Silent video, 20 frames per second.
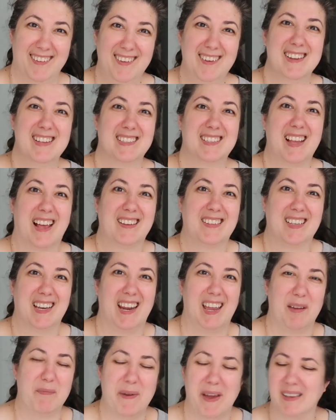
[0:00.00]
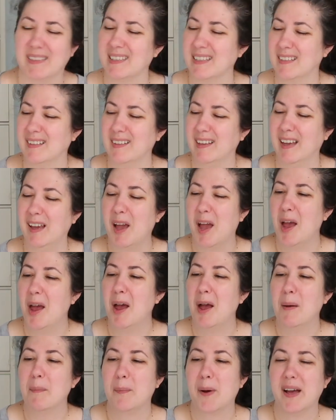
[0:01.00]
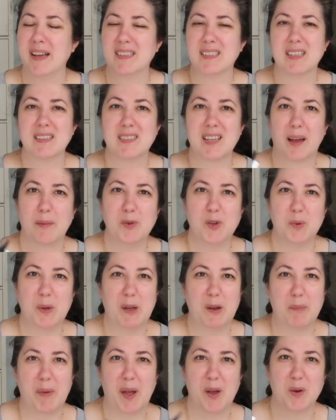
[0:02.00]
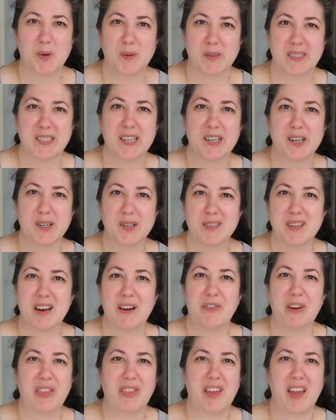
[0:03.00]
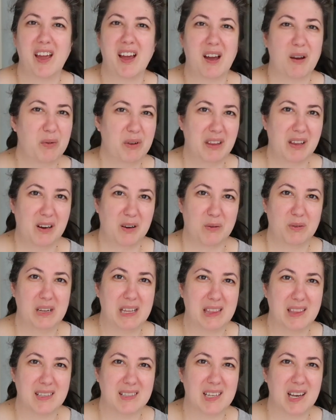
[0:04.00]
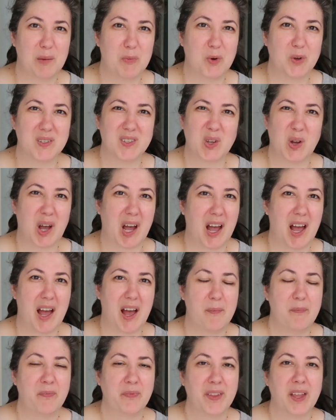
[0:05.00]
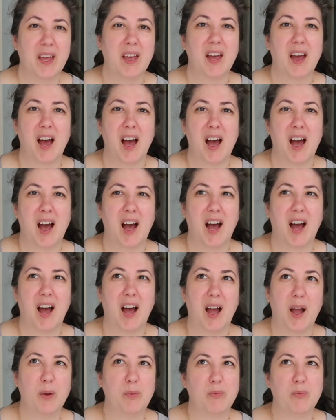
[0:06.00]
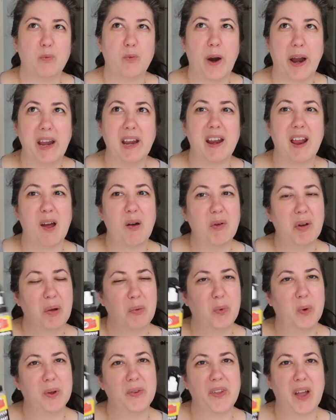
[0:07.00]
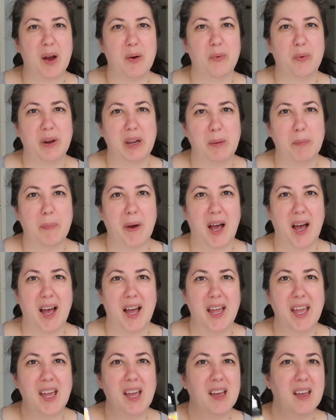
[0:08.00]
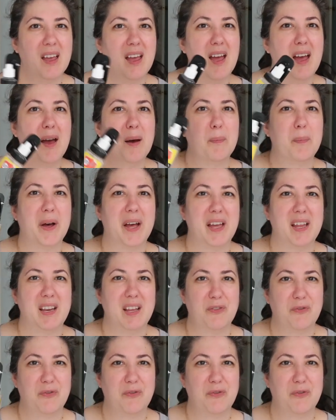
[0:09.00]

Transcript: necessity, basically. But since I'm doing my own stickers and everything, I really don't need this anymore. So I right now I will not rebuy, but